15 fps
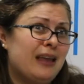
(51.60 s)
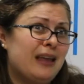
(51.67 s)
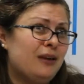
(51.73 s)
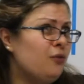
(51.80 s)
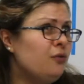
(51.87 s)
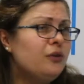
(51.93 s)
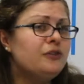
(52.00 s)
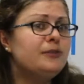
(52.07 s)

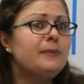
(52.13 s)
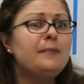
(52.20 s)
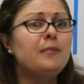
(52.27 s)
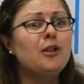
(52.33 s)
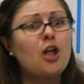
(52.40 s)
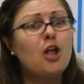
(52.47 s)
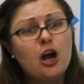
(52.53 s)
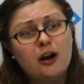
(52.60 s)
And who those
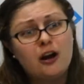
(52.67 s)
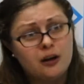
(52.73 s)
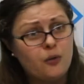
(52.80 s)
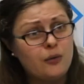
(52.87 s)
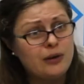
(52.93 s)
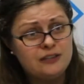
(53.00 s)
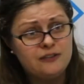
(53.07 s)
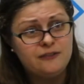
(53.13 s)
people are are
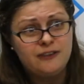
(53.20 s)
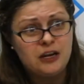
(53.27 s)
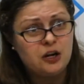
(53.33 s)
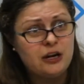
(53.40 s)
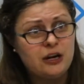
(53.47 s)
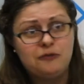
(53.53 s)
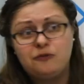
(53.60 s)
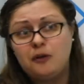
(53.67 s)
going to
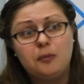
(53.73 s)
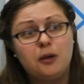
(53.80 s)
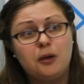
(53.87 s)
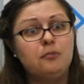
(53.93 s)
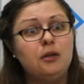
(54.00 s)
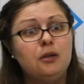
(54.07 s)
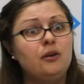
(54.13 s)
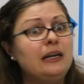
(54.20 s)
vary from
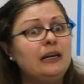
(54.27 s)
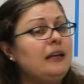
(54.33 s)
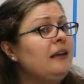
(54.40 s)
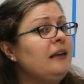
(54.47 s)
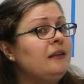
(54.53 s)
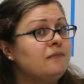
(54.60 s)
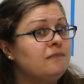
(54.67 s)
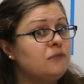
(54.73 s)

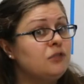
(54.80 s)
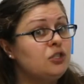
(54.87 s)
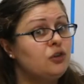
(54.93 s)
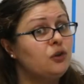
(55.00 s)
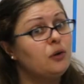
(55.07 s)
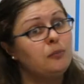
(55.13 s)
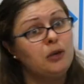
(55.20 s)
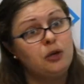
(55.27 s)
community
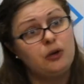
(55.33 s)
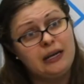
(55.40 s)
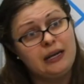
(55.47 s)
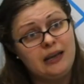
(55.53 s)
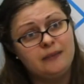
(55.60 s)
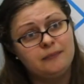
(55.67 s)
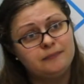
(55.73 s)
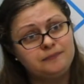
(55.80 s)
to
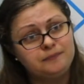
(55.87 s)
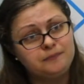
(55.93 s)
community.